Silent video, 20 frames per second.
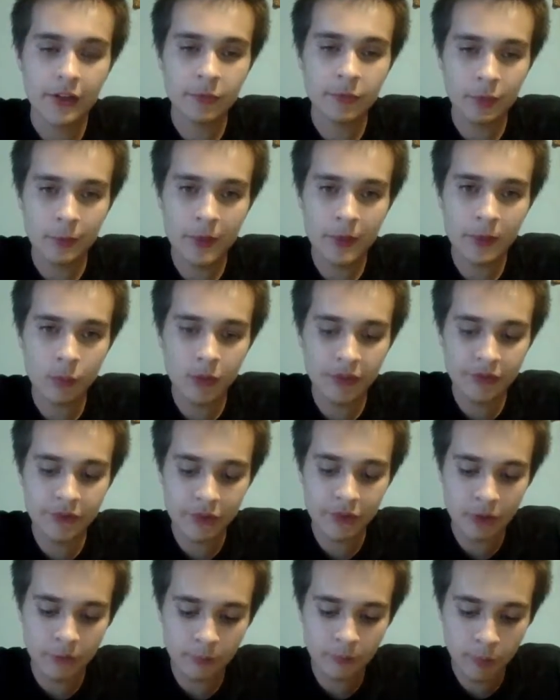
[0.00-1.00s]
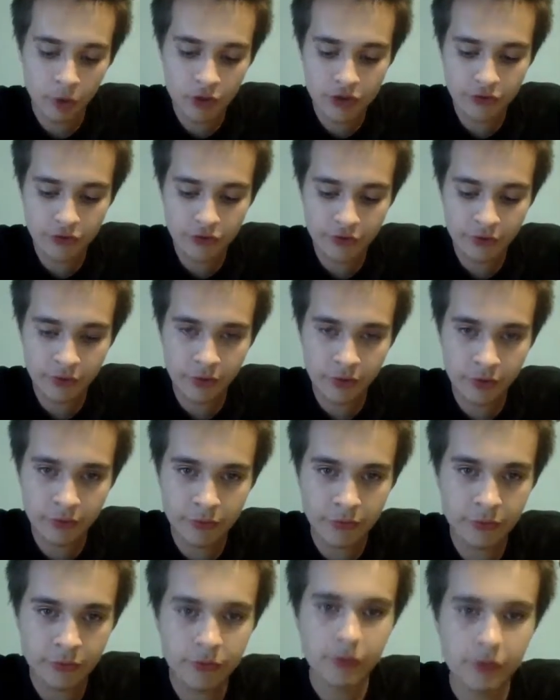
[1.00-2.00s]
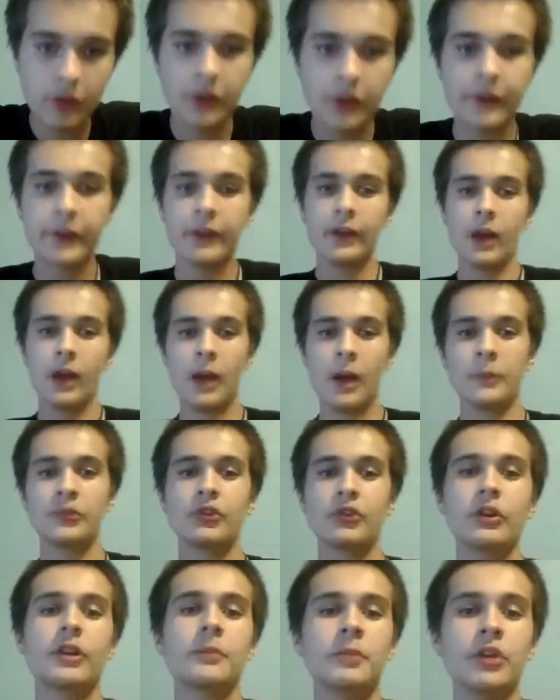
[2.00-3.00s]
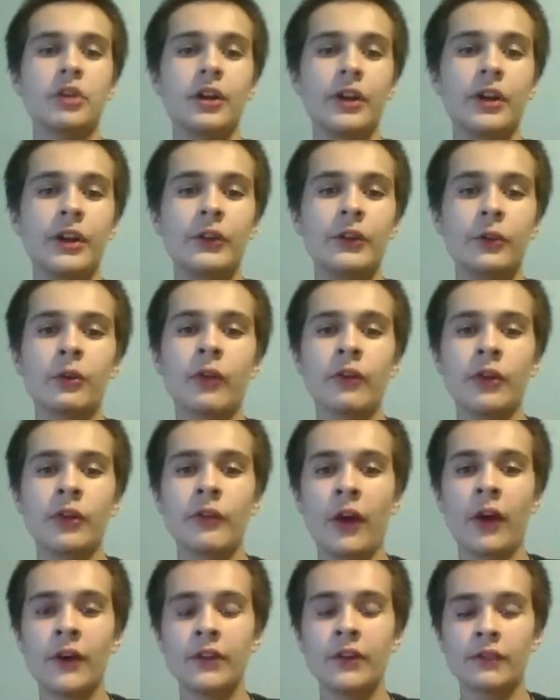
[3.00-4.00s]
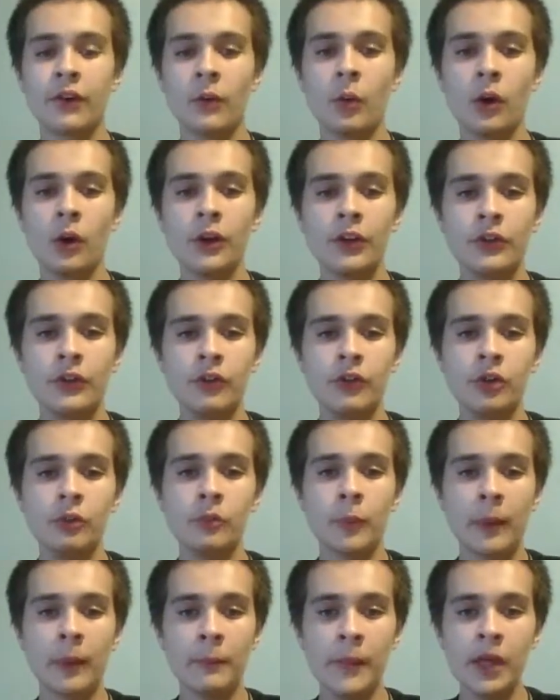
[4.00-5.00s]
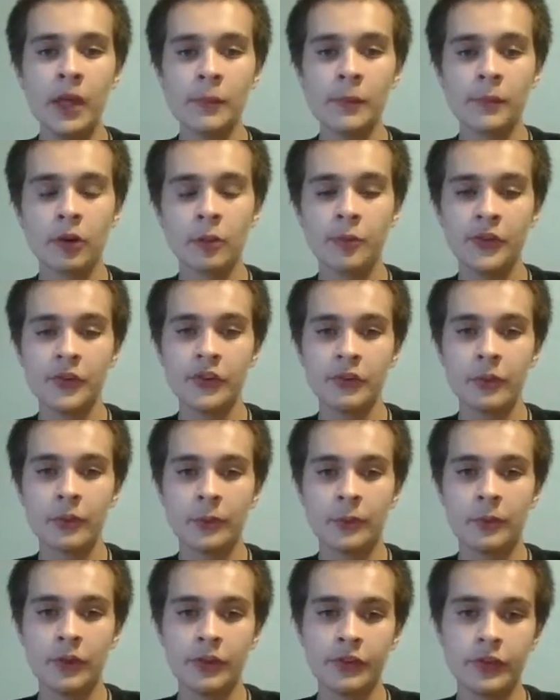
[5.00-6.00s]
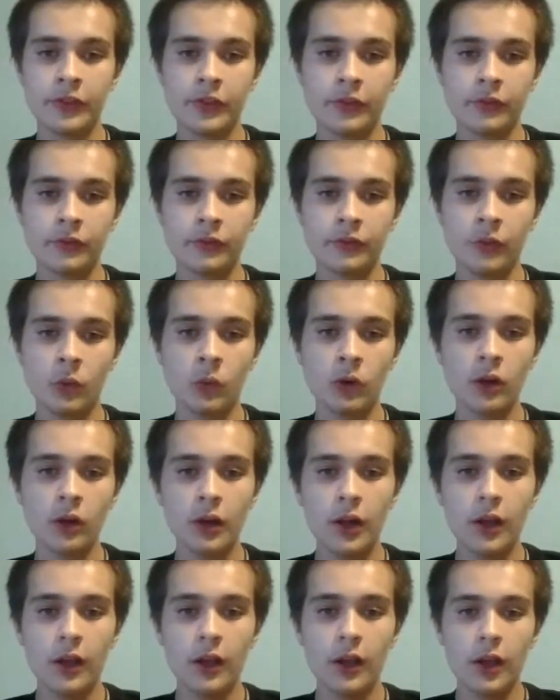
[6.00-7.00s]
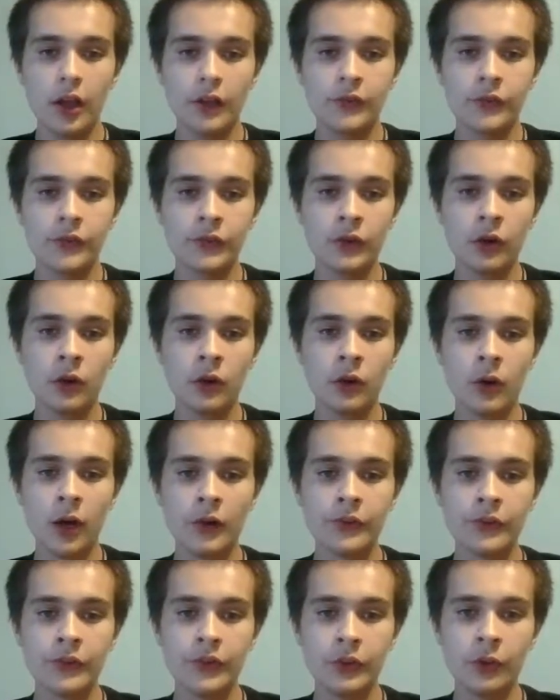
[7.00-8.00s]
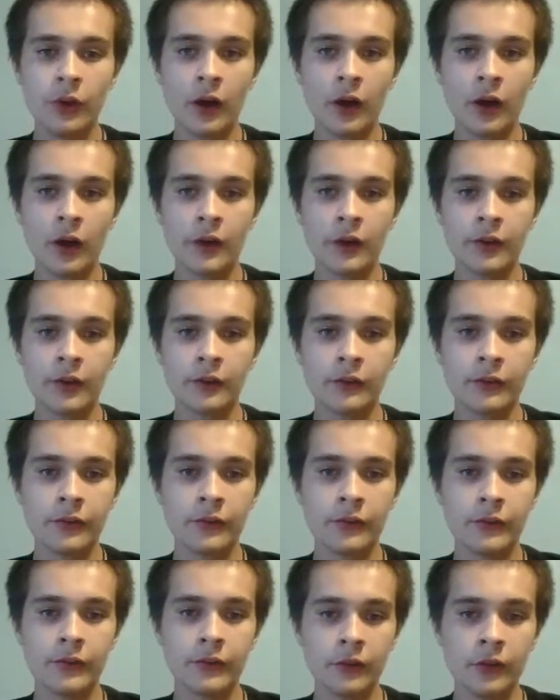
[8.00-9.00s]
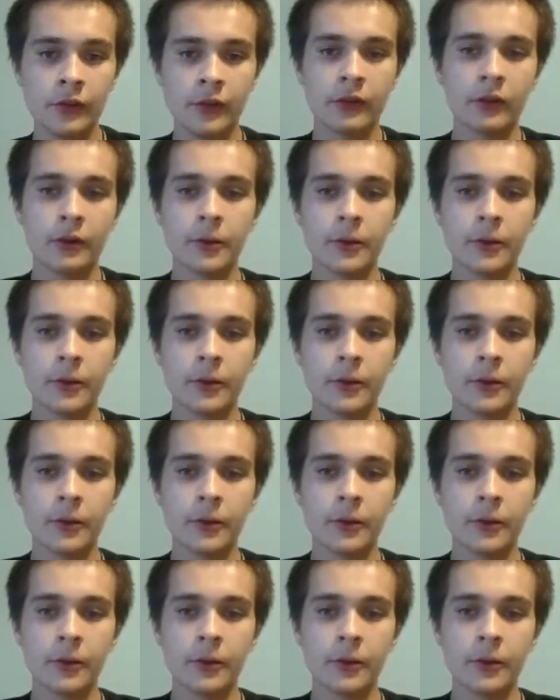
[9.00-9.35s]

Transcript: my main reason of purchasing this. I'm sure I could plug it into another device if I wanted to, but my main purpose is my PlayStation 4. So I'll see you guys later.